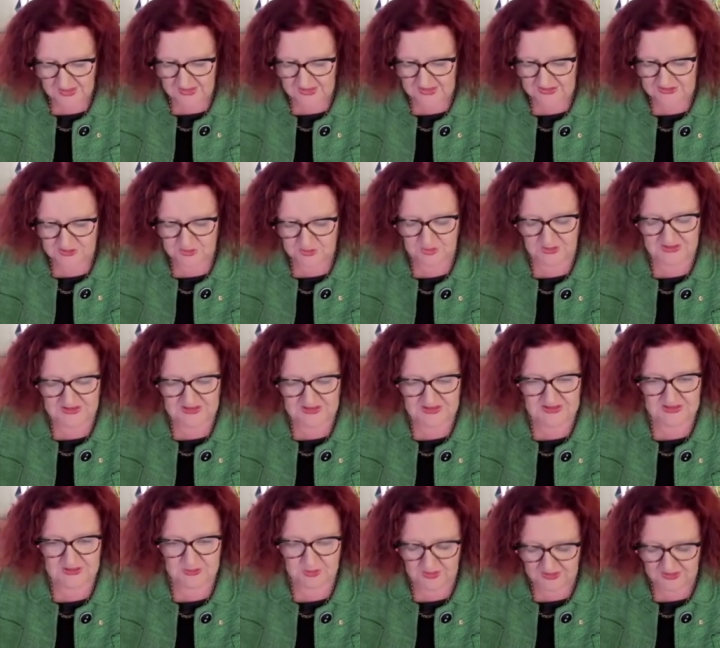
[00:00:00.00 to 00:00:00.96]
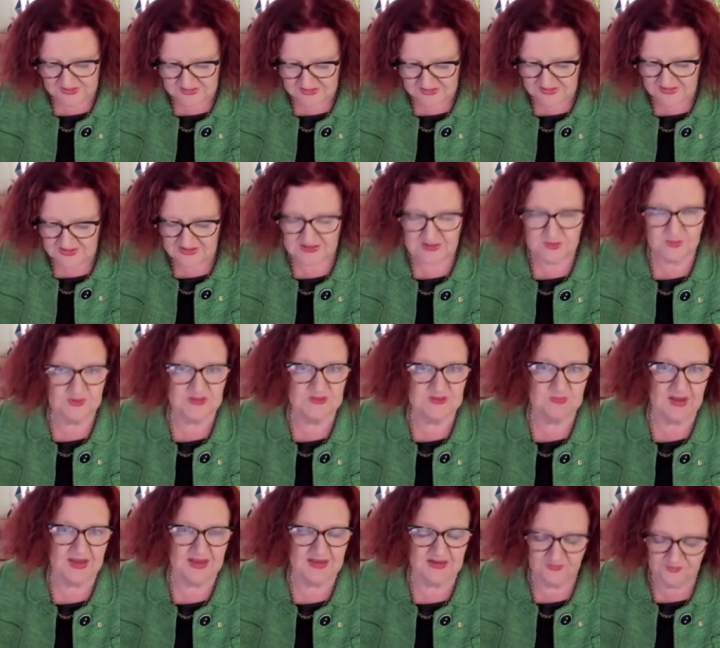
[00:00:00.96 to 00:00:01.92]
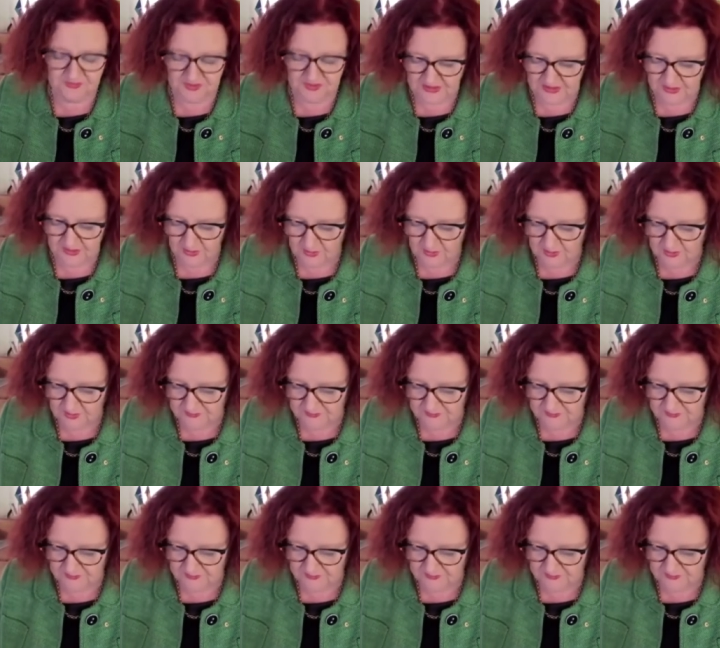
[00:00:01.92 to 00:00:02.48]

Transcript: In 2020, she was made a Fellow